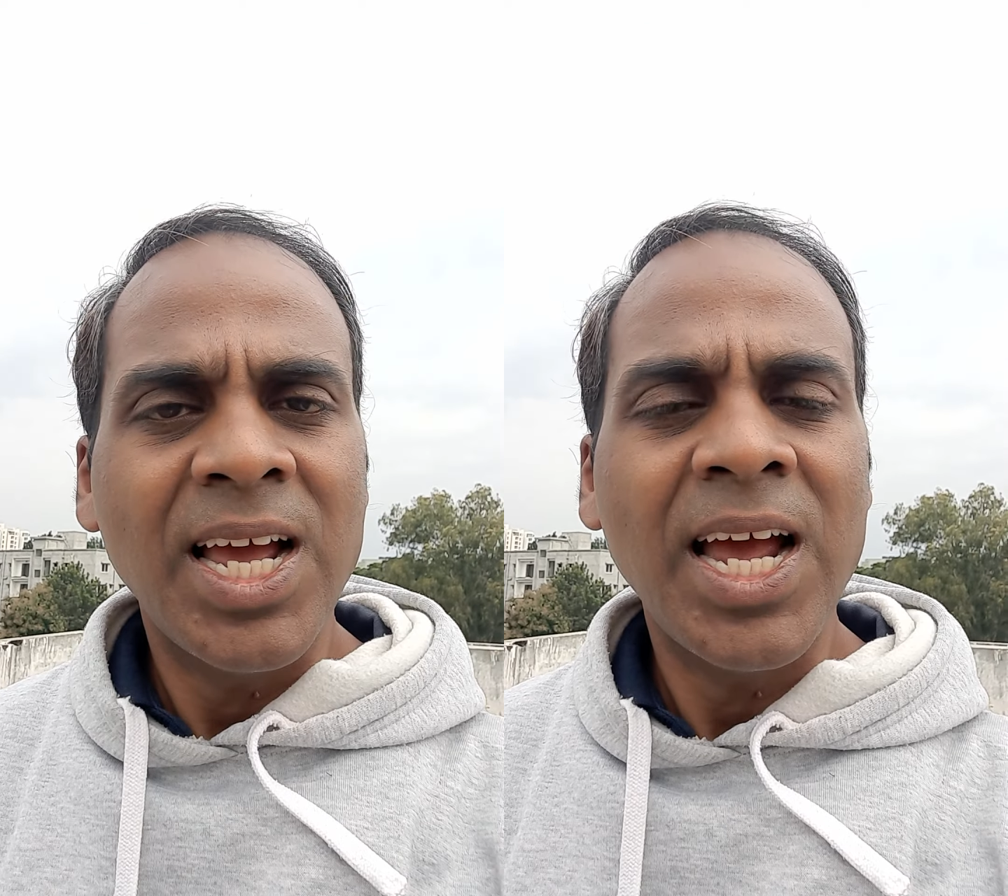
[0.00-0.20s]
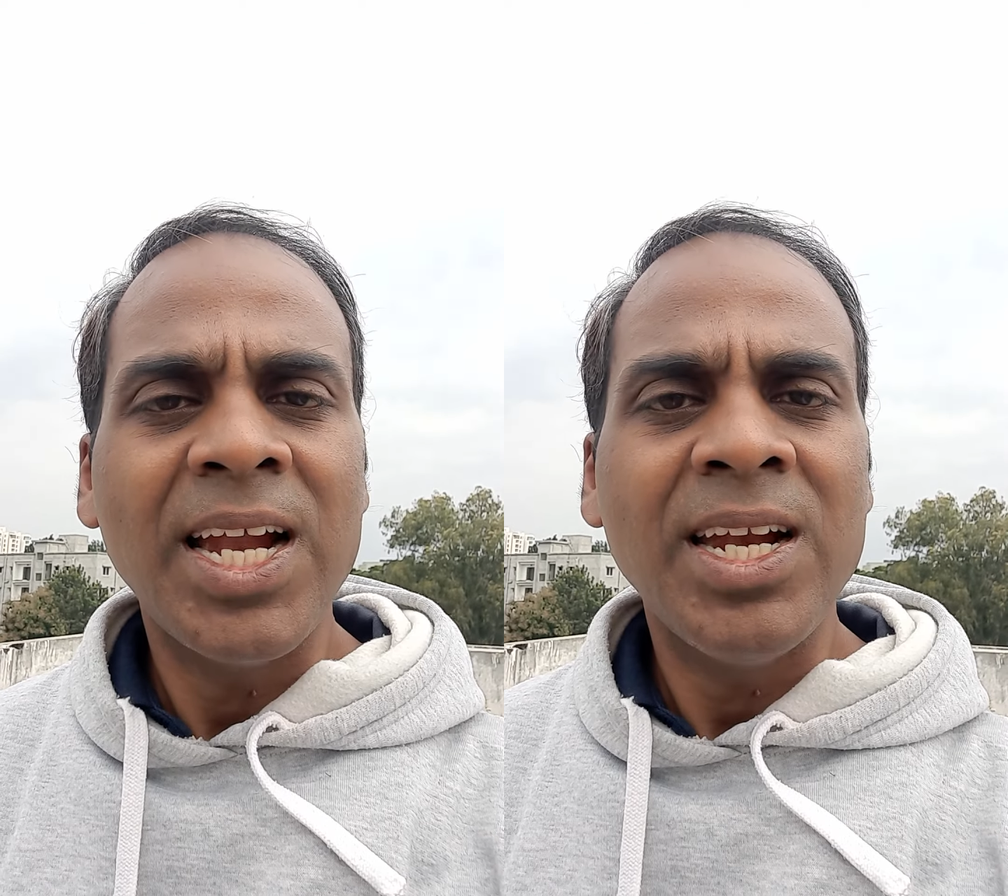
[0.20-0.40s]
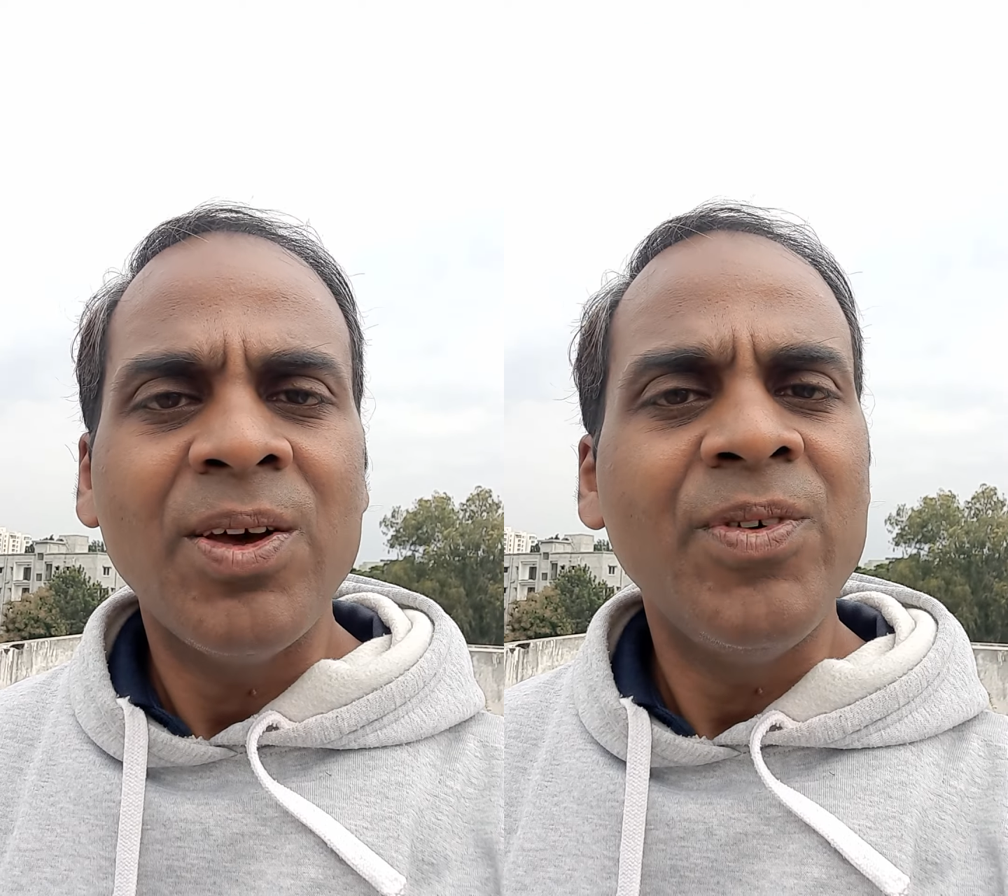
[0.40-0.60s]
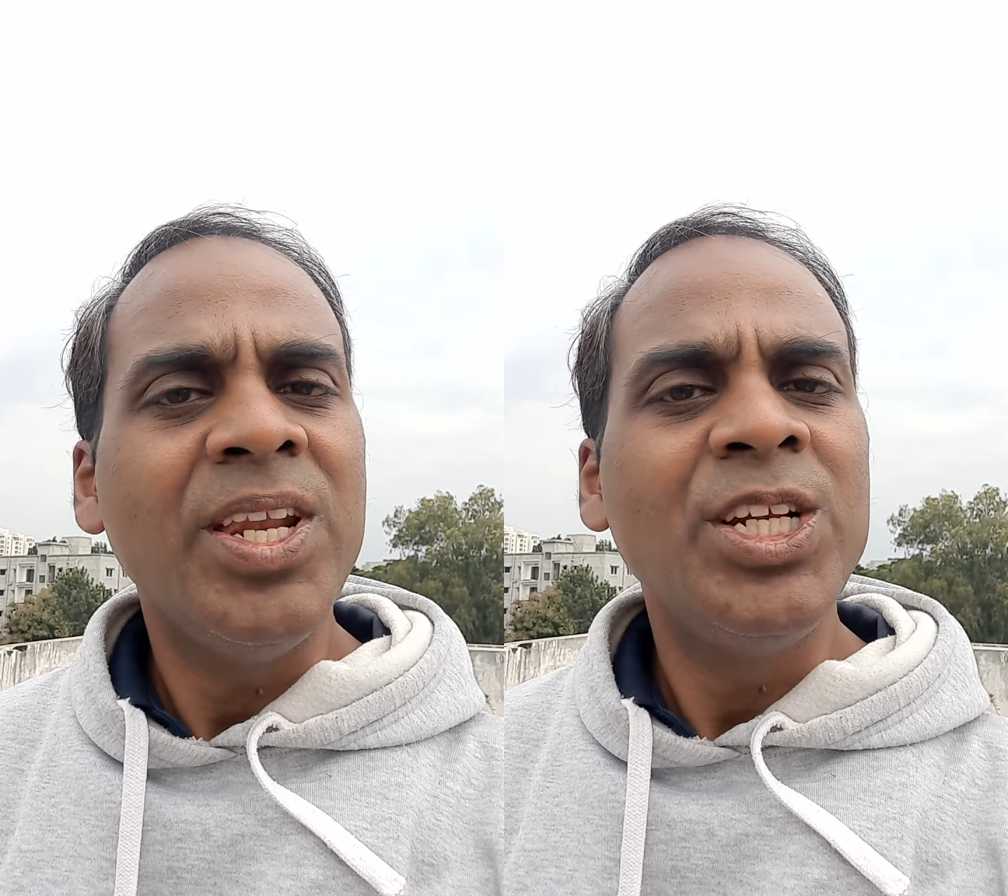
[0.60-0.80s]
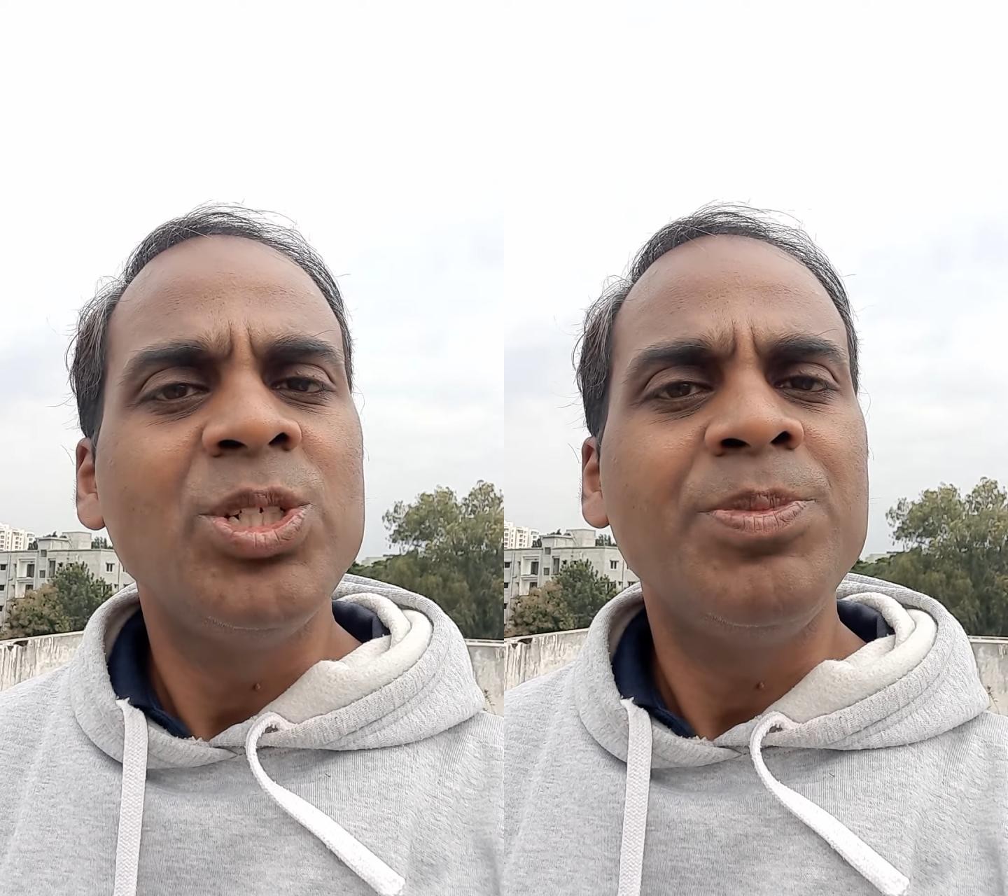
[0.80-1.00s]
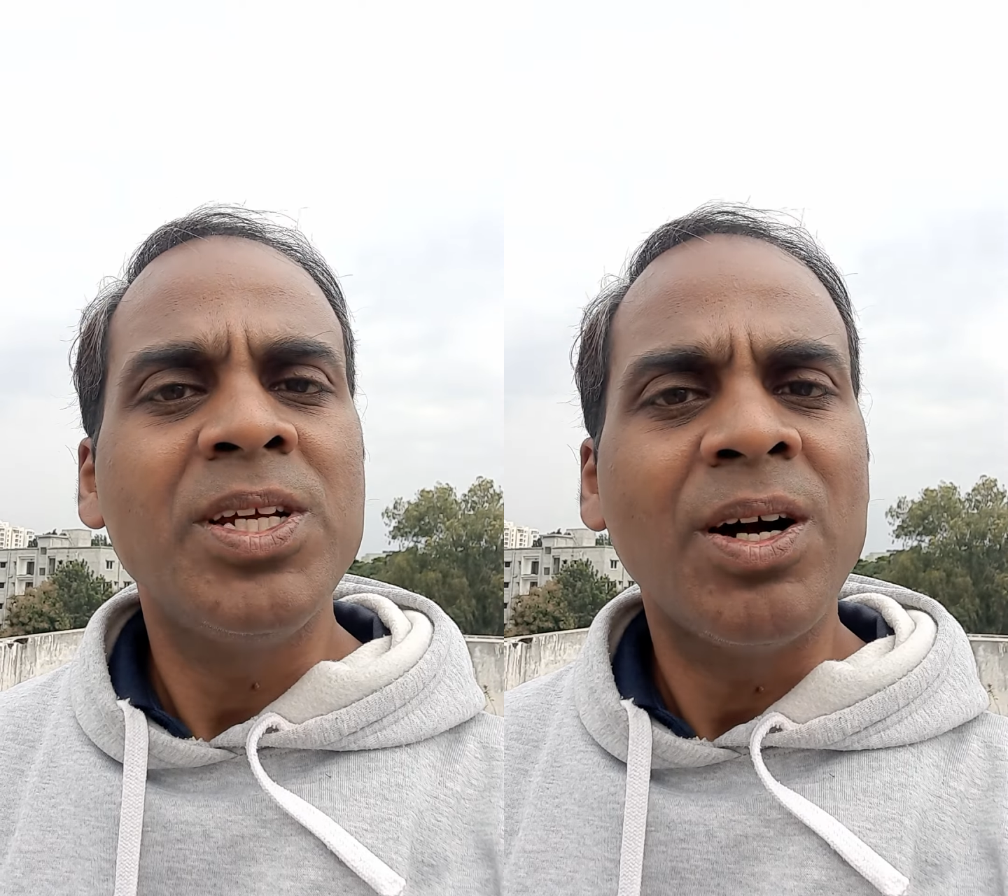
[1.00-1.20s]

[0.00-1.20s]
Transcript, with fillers: and we need to be